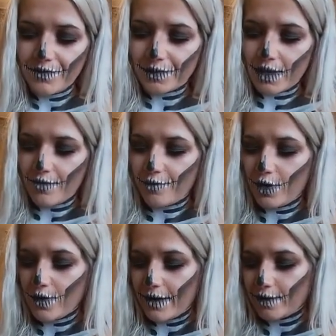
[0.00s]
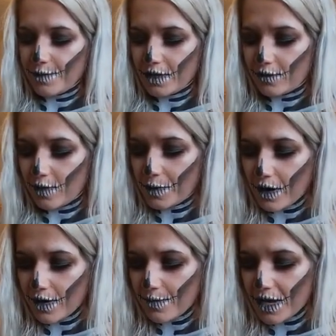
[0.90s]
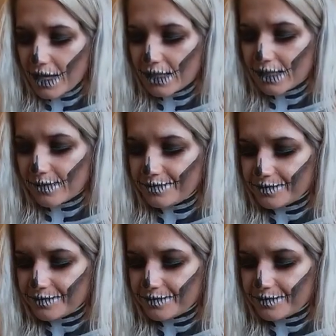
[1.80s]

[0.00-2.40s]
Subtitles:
if we don't have space for the brownie mix,